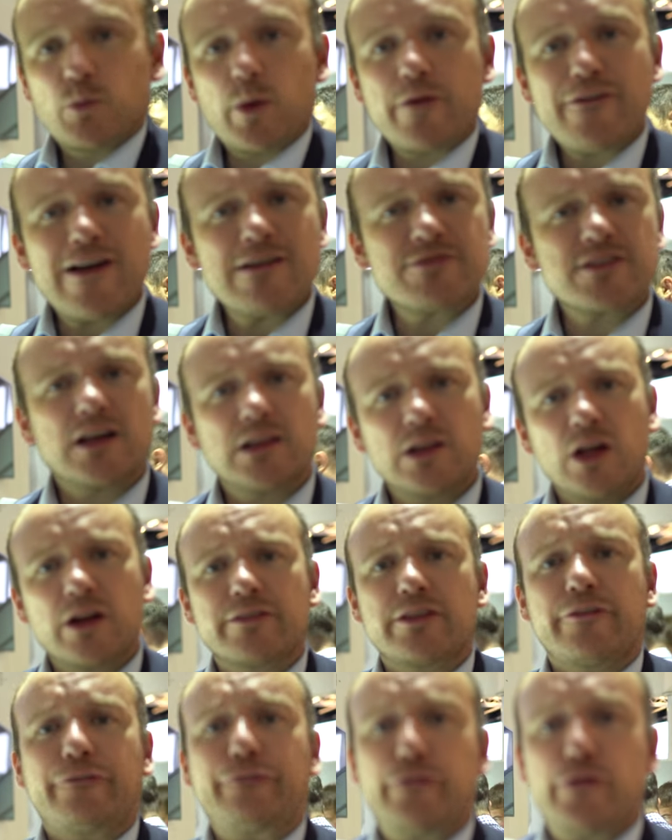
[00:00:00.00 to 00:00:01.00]
we found that a lot
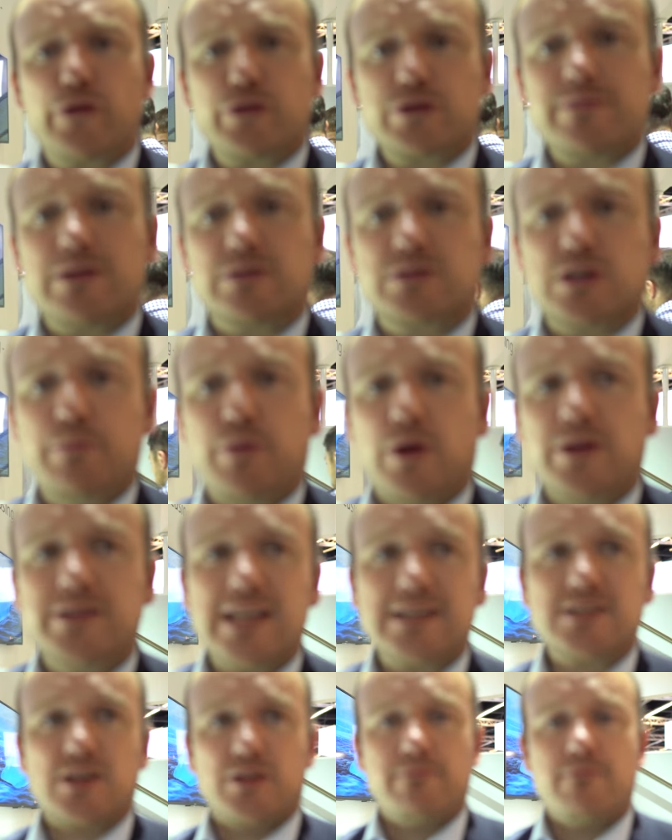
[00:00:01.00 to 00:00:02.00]
of the 400mm
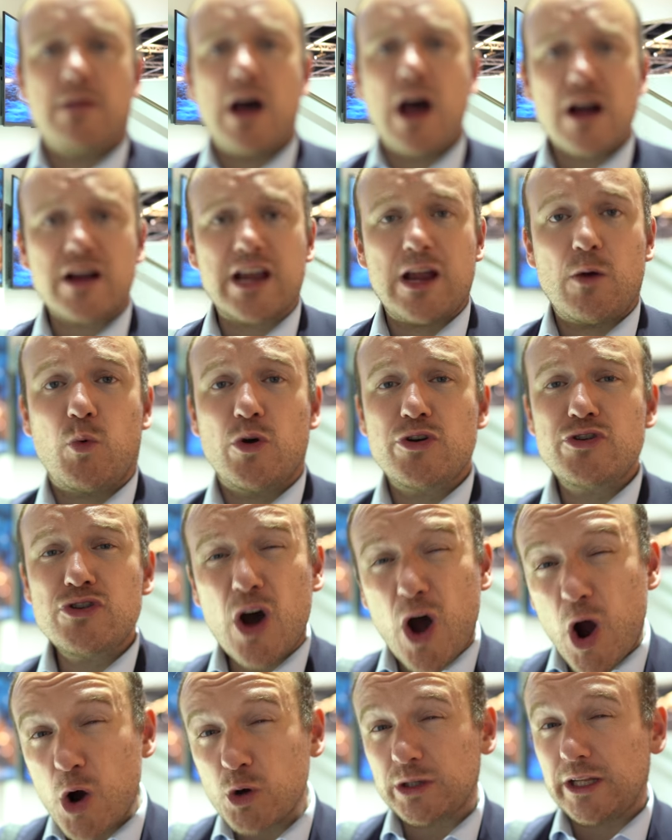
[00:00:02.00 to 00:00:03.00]
2.8s on the market were
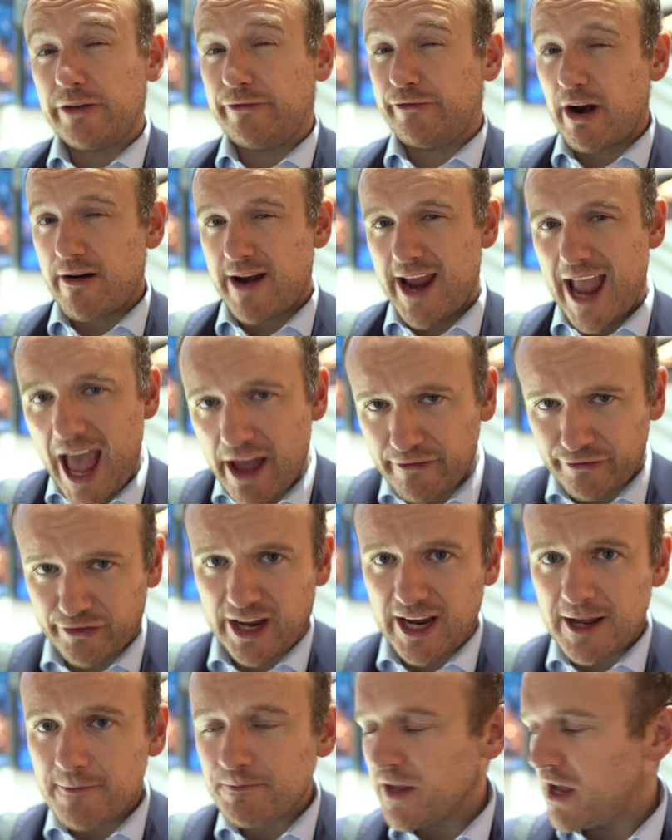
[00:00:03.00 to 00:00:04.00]
not only very
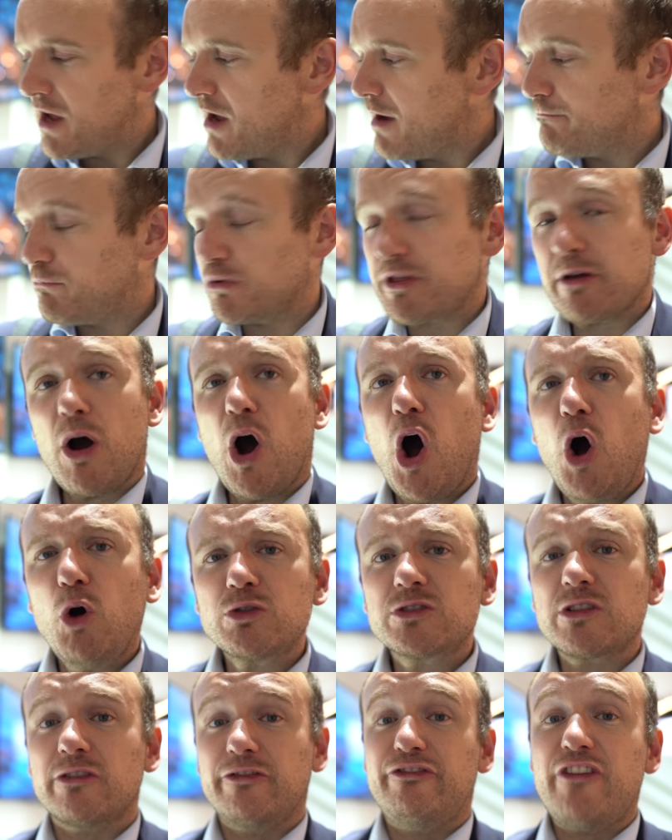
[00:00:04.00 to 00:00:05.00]
heavy, but they were
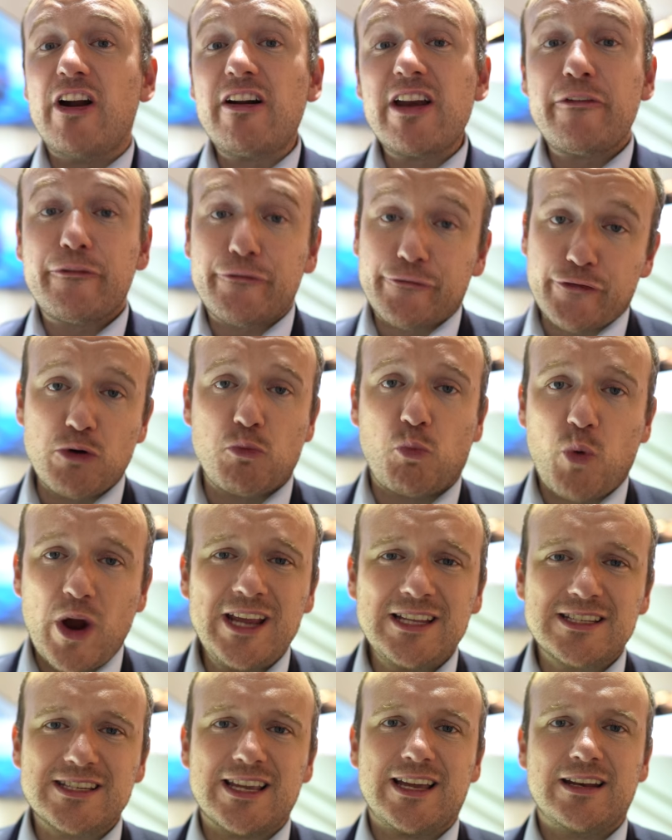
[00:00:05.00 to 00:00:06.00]
also very
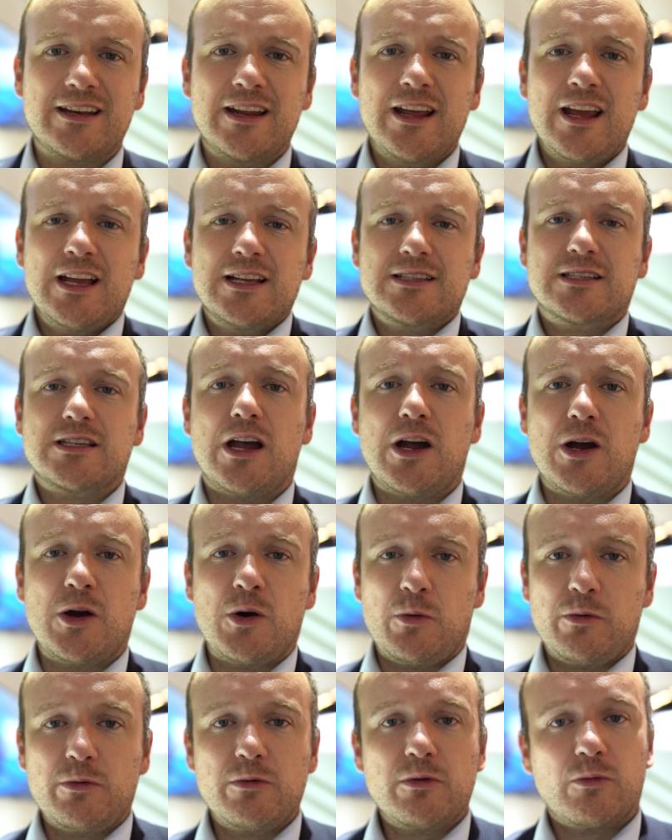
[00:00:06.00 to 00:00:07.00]
front-weighted. So
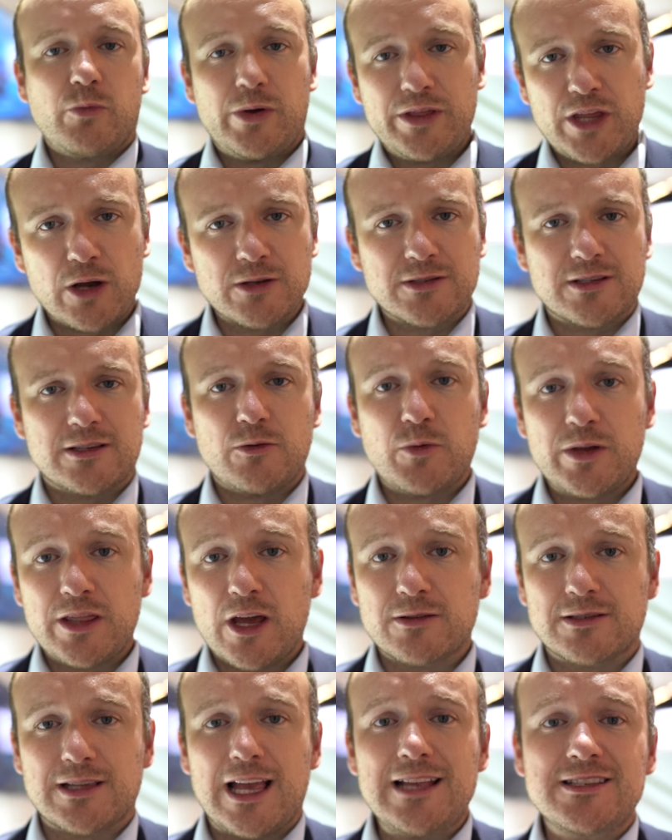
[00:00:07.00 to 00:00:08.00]
with
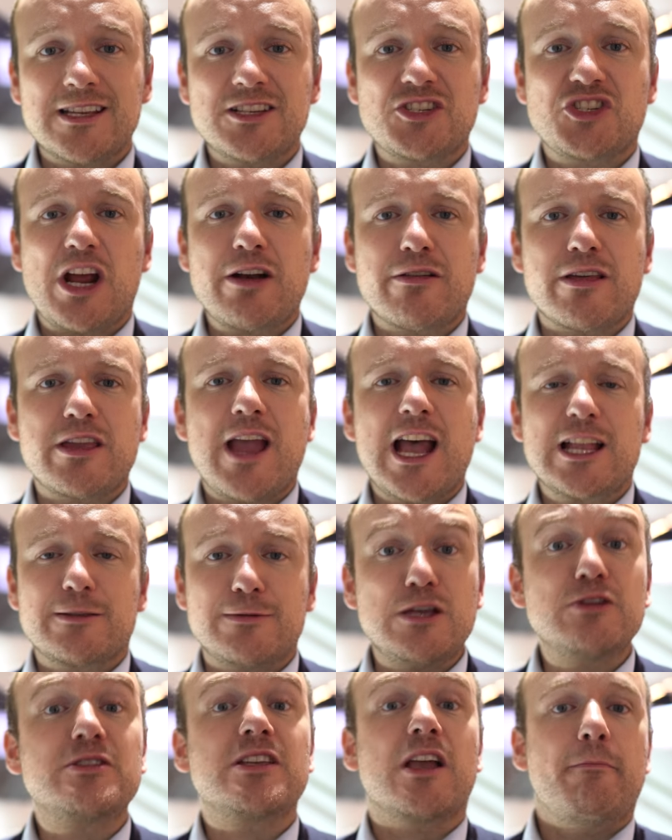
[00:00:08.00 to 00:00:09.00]
those lenses, generally you have
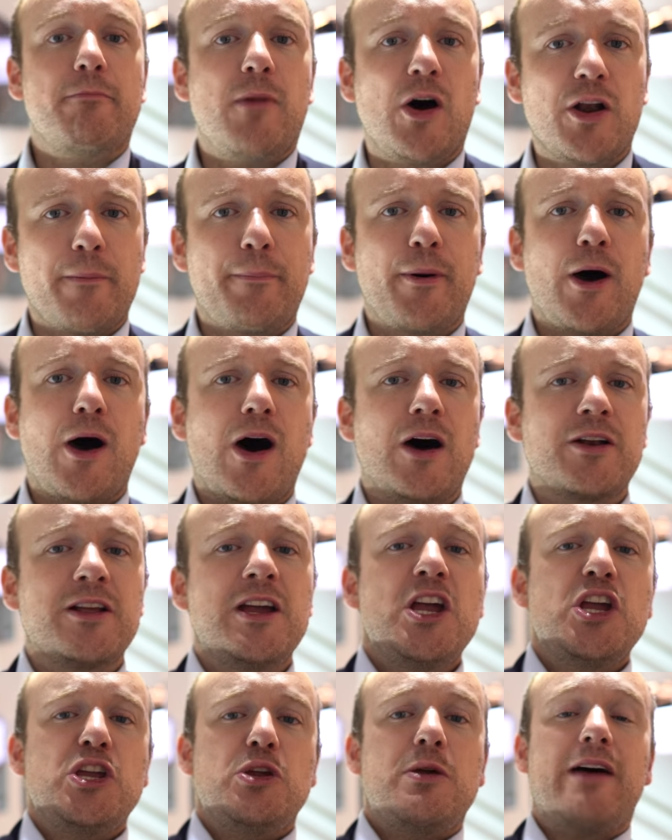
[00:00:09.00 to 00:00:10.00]
to be using a monopod,
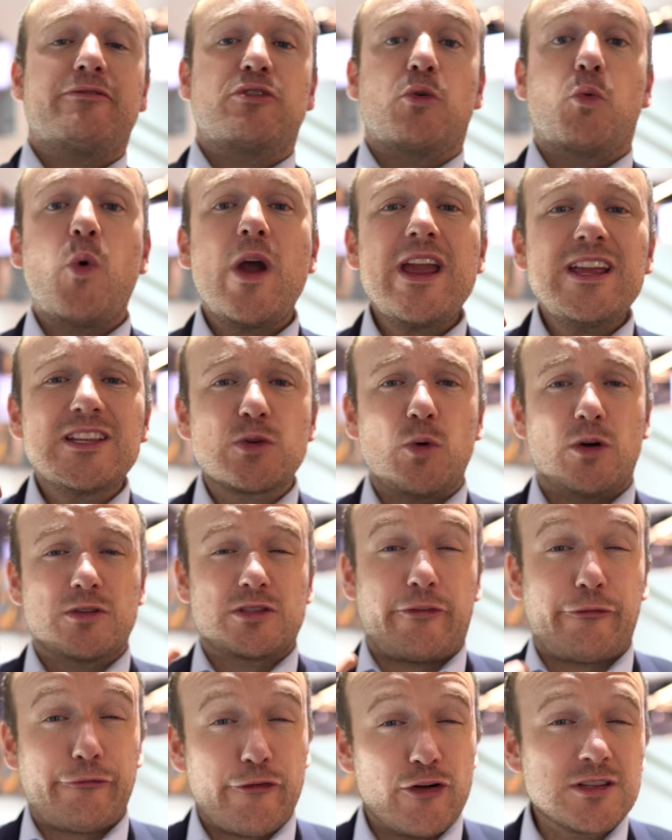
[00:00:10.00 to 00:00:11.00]
you have the weight
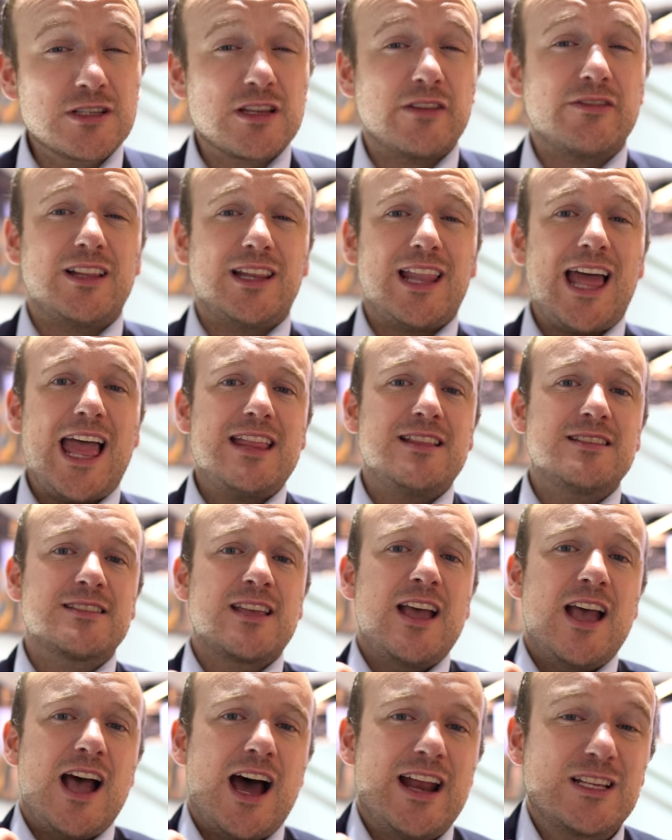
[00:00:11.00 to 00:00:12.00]
towards the front of the lens,
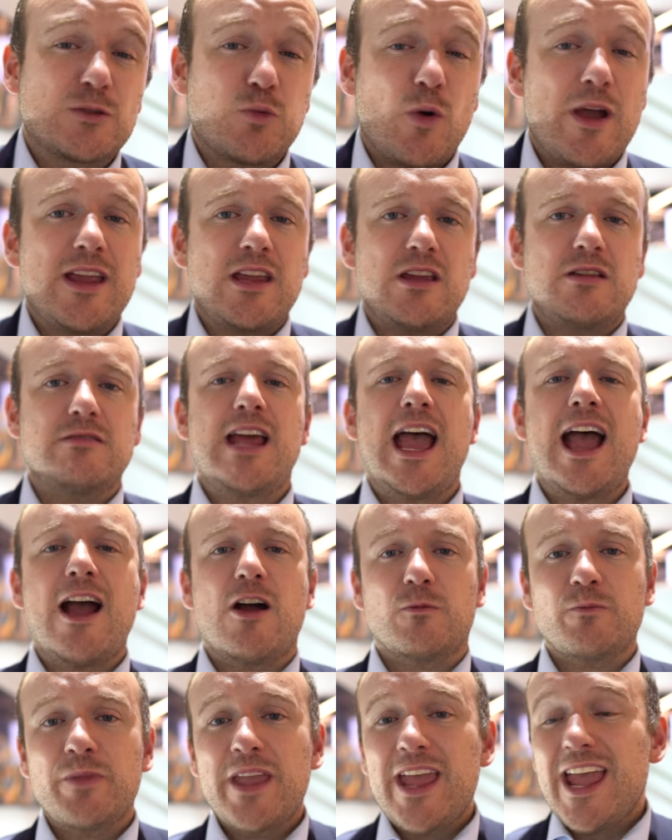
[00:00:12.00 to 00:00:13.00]
and it's weighing you down.